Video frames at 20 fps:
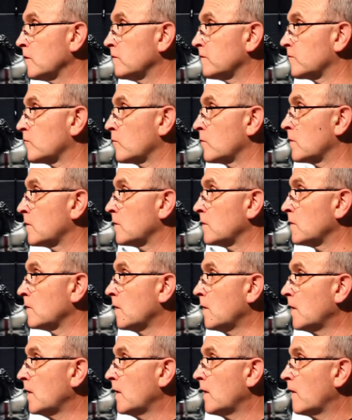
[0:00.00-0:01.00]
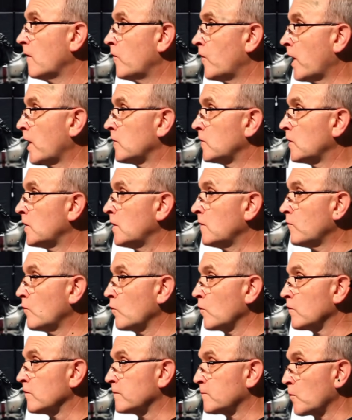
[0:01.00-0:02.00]
a sliver of the true cross
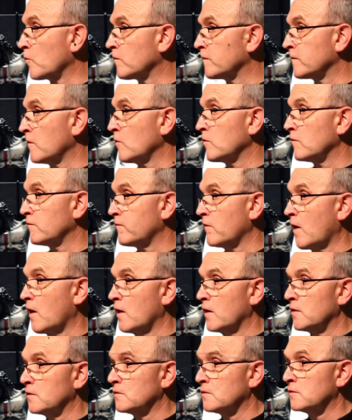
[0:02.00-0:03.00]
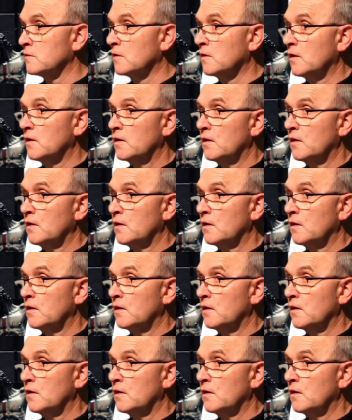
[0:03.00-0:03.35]
encased in silver,